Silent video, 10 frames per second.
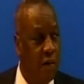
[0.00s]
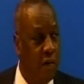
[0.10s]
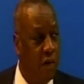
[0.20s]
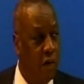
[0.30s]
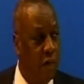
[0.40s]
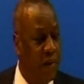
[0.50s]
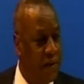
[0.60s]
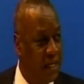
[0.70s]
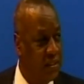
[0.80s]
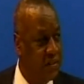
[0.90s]
of the
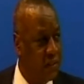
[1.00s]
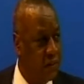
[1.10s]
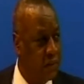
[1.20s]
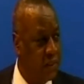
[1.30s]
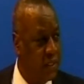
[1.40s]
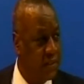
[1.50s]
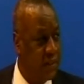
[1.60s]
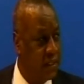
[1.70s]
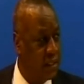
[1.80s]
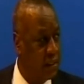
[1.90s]
national security
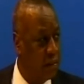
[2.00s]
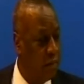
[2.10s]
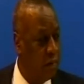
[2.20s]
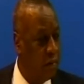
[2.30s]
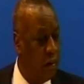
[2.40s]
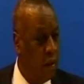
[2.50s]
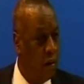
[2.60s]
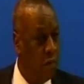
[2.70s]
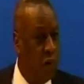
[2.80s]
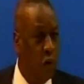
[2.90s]
strategies.
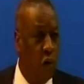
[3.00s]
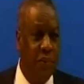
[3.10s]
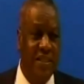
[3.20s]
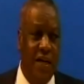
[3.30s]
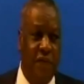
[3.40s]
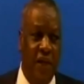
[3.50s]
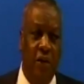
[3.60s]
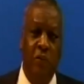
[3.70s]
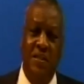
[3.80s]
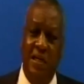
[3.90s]
We hope these are
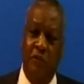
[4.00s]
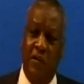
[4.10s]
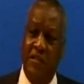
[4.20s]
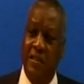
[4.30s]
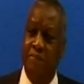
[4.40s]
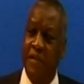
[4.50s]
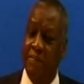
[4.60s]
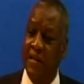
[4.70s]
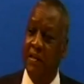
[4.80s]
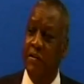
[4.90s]
things we set to ourselves,
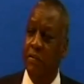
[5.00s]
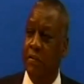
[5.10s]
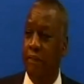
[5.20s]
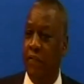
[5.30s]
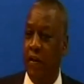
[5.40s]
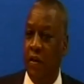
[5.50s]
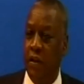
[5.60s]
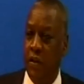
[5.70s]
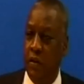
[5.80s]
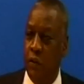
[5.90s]
maybe
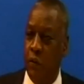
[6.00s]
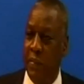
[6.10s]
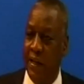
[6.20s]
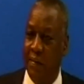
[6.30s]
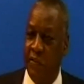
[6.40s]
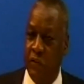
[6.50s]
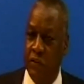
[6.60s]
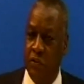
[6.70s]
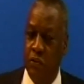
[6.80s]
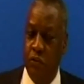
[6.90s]
you will be able
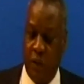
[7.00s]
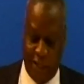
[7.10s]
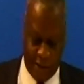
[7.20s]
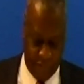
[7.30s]
to have